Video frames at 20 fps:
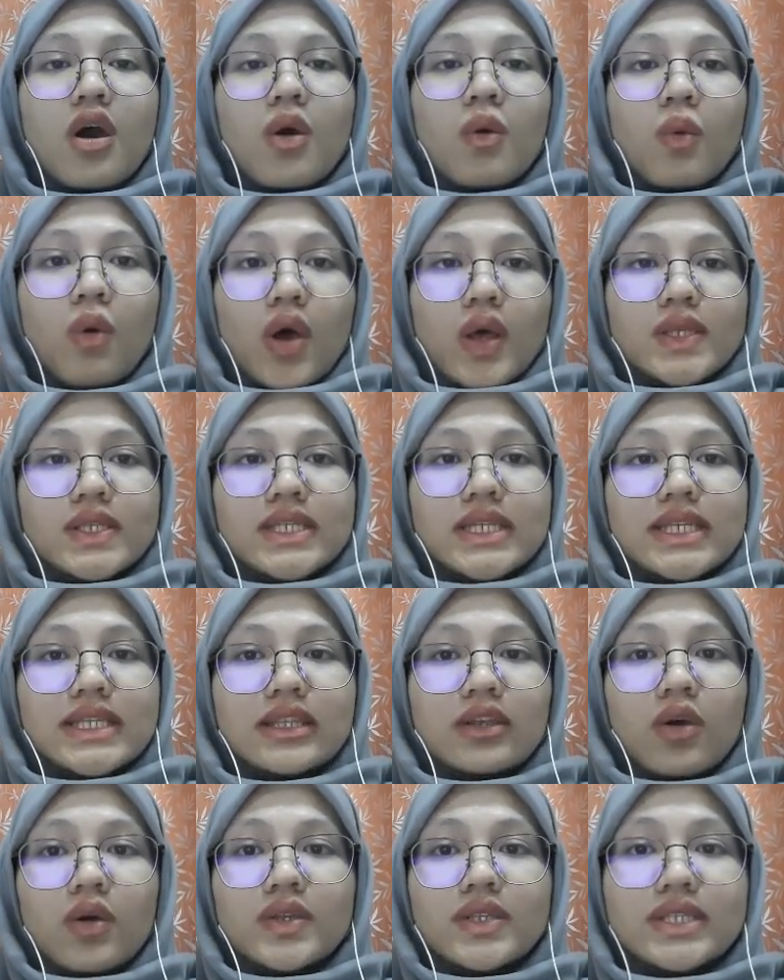was
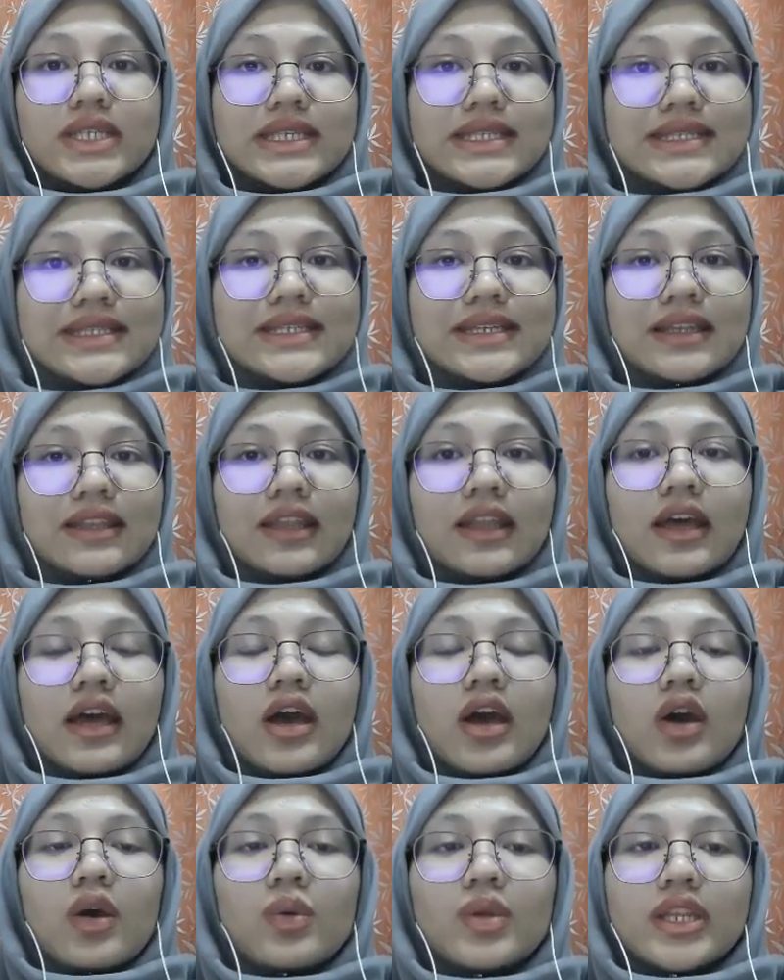inconsistent
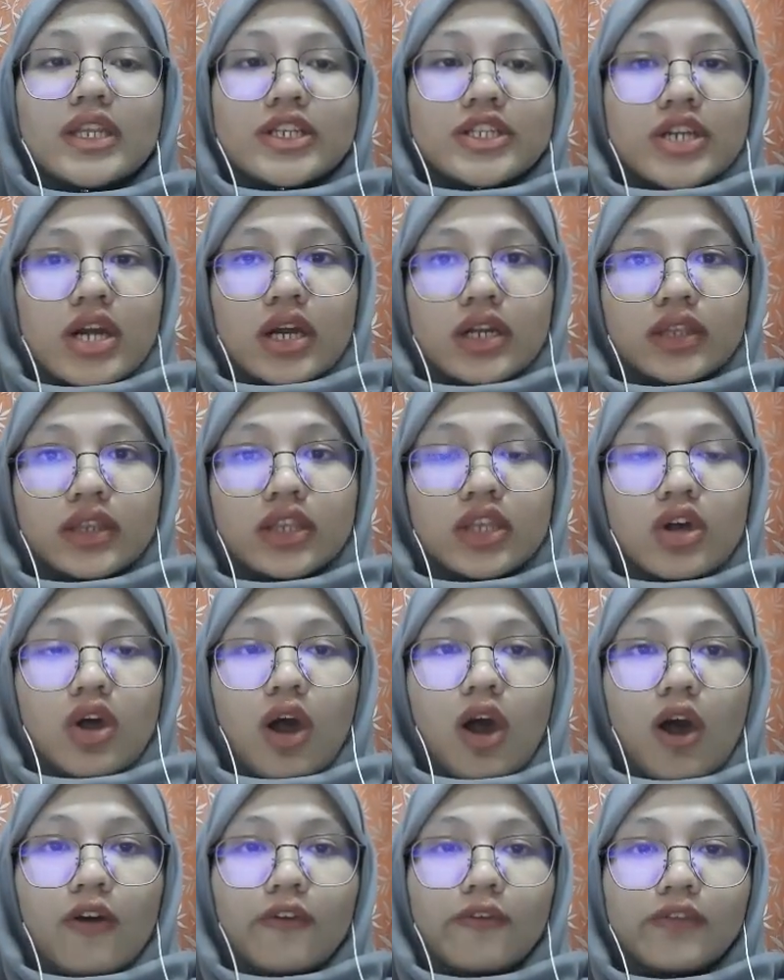with the Charter
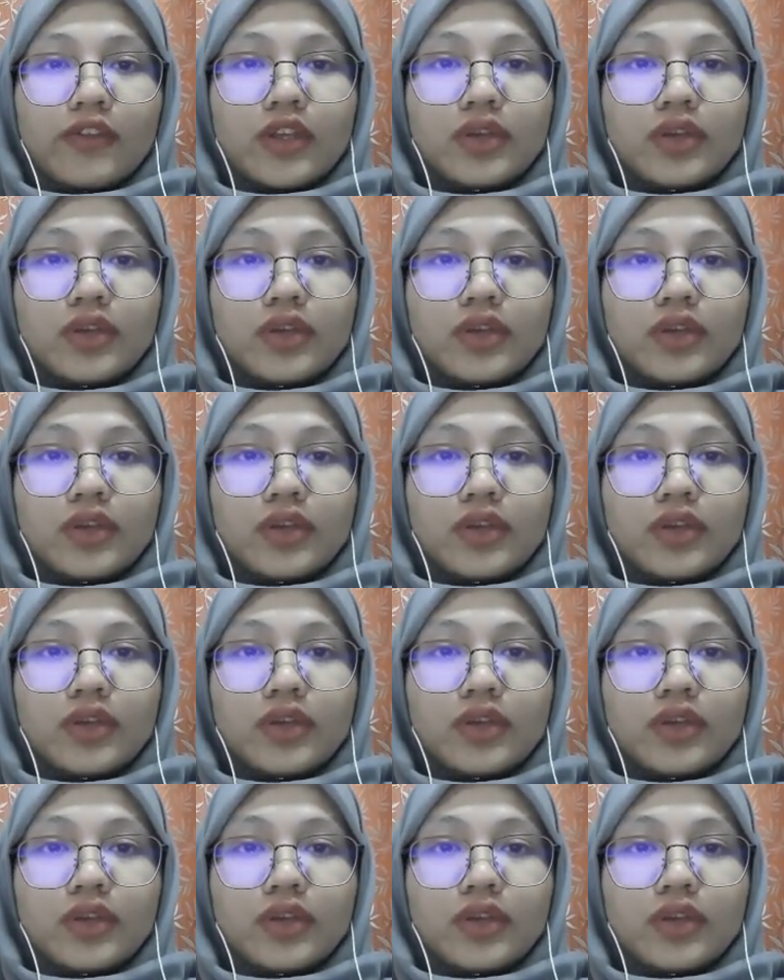of the